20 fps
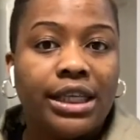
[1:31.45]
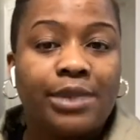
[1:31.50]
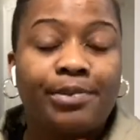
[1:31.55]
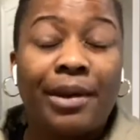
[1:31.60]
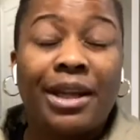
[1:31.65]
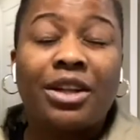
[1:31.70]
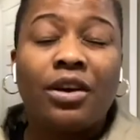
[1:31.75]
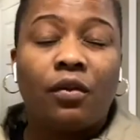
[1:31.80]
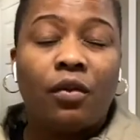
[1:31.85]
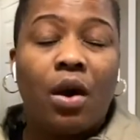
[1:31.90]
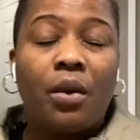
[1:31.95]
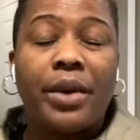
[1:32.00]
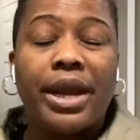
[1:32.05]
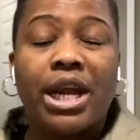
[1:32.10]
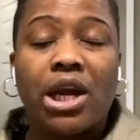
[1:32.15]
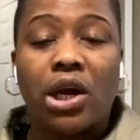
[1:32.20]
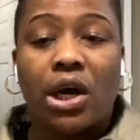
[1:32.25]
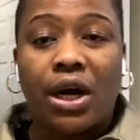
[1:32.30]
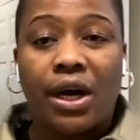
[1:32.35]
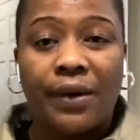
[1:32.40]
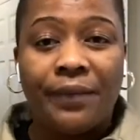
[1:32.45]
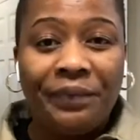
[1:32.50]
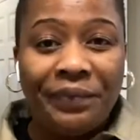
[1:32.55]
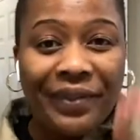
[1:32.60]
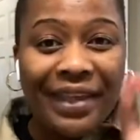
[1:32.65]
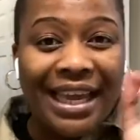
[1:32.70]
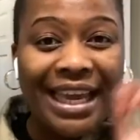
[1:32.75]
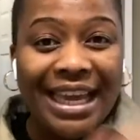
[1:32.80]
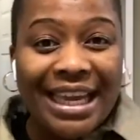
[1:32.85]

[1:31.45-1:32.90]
it's part of what we call